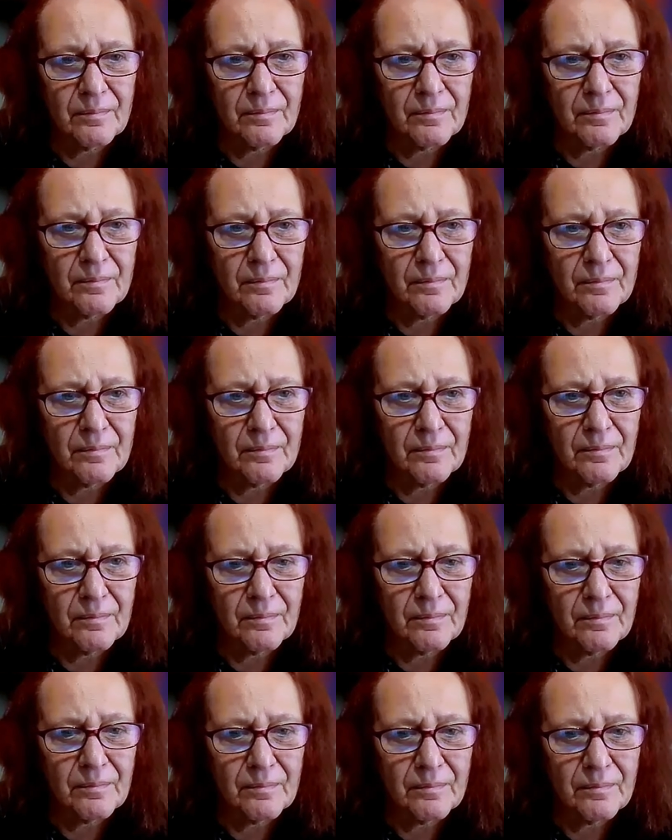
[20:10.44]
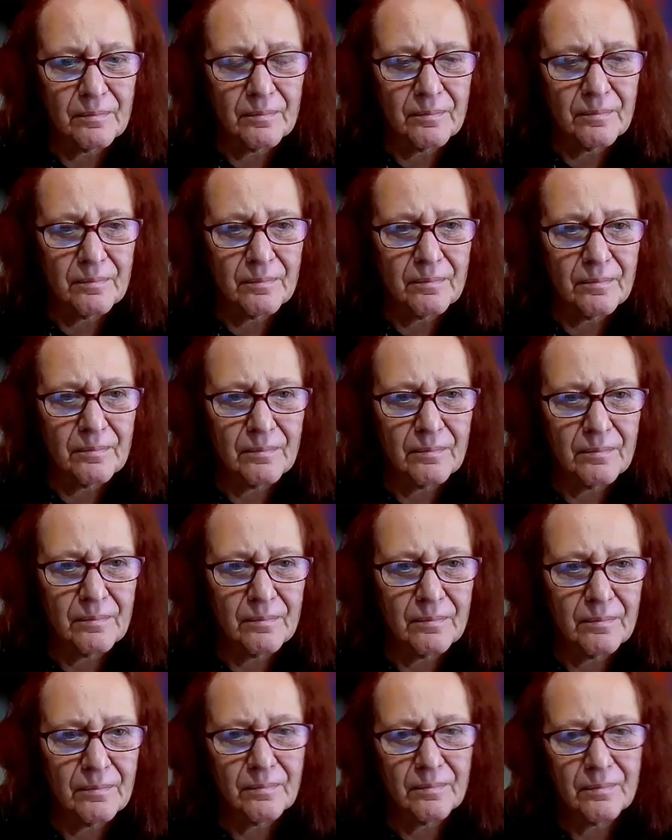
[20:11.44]

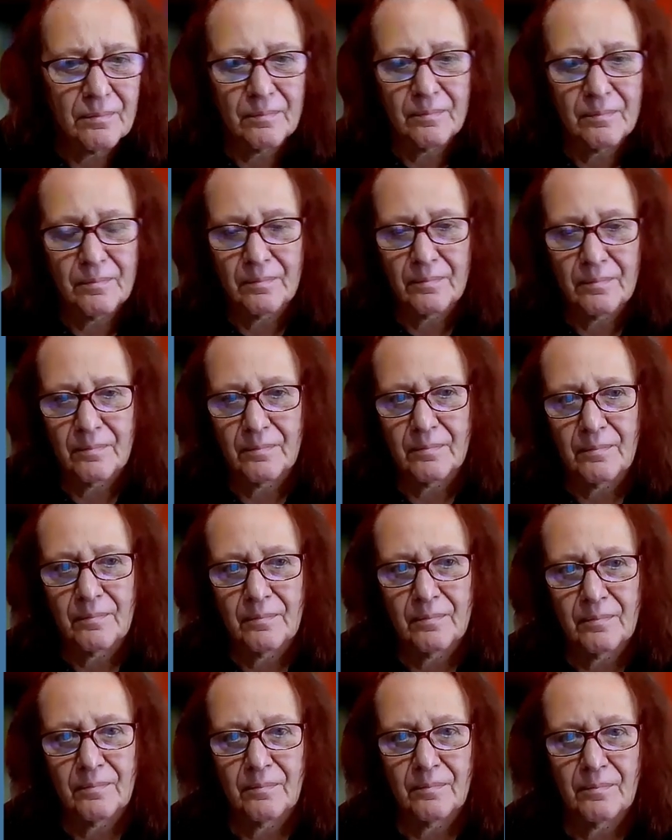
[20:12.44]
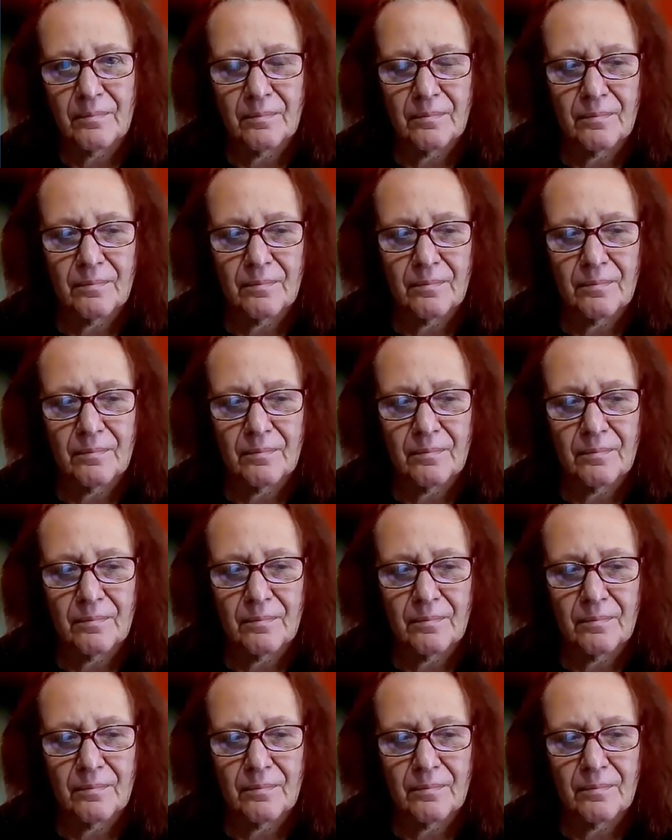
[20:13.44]
(not speaking)